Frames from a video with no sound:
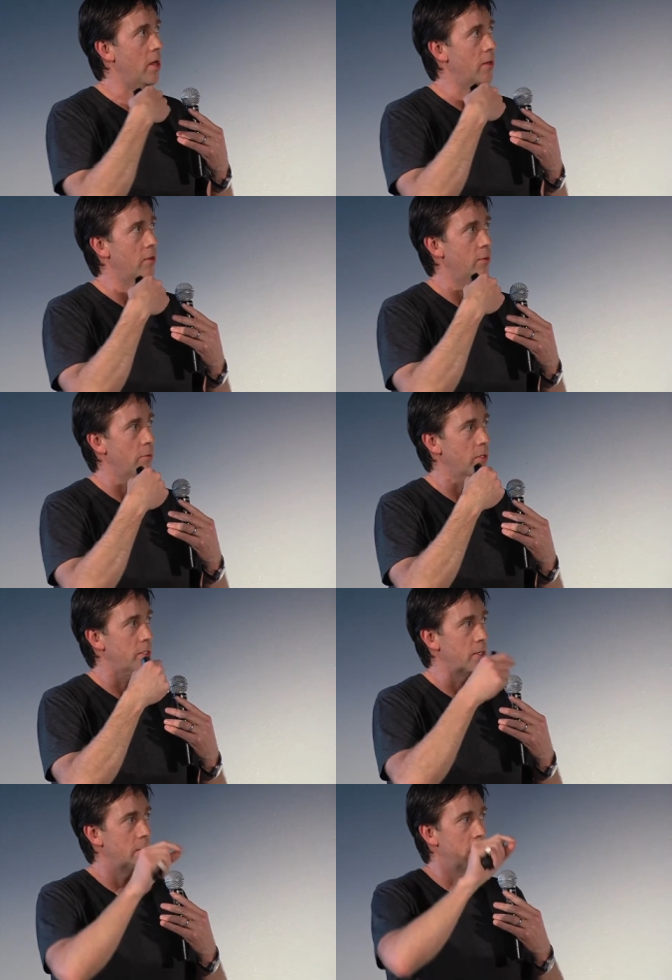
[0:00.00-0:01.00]
I learned
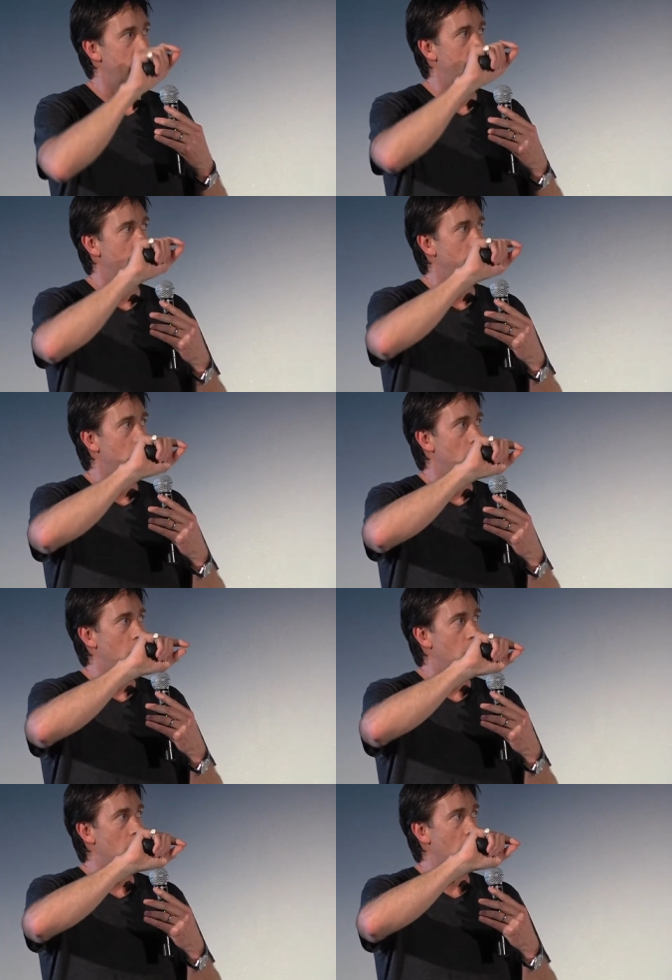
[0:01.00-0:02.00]
was,
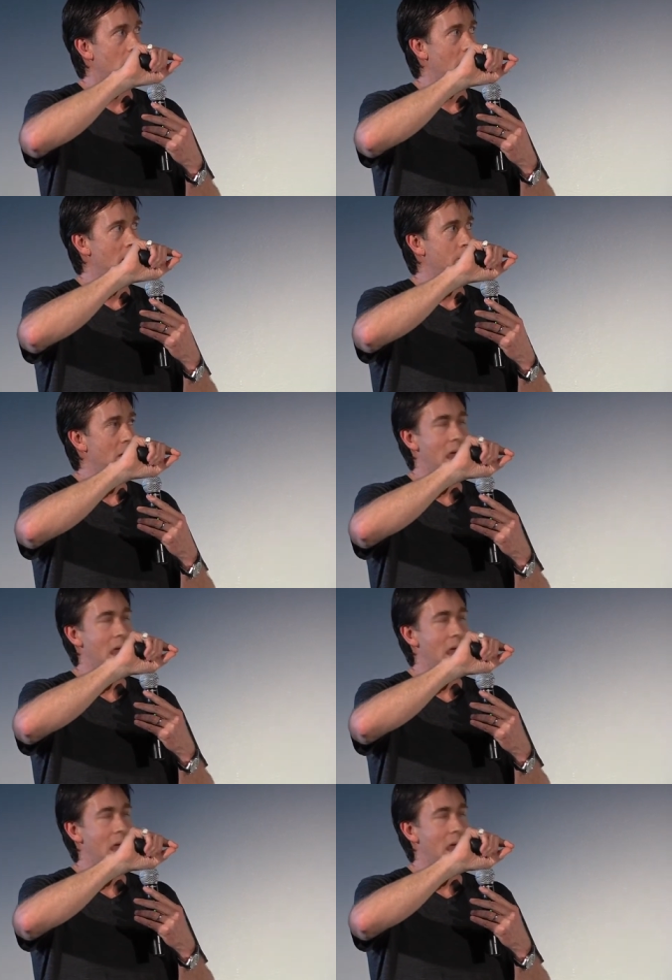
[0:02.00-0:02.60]
um,